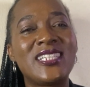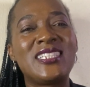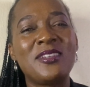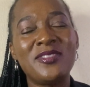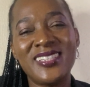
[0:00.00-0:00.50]

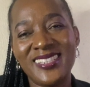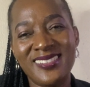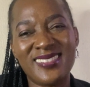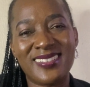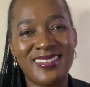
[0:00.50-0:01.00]

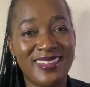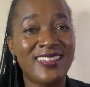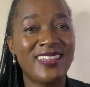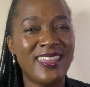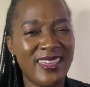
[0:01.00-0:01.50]
definition
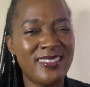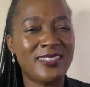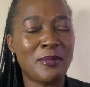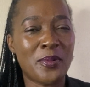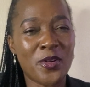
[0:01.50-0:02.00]
and
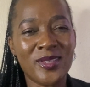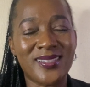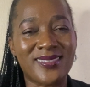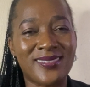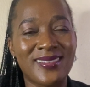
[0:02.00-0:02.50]
the
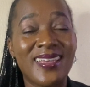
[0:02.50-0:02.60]
process.